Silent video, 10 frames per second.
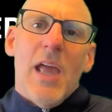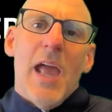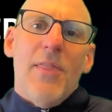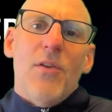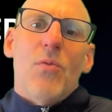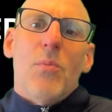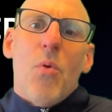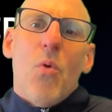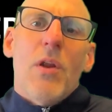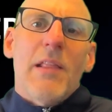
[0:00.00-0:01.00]
and their
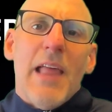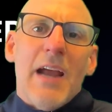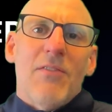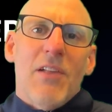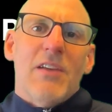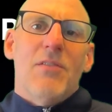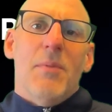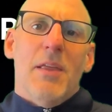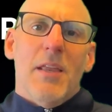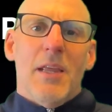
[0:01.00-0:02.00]
reporting lacked
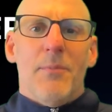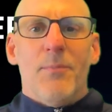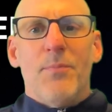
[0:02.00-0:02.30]
flexibility.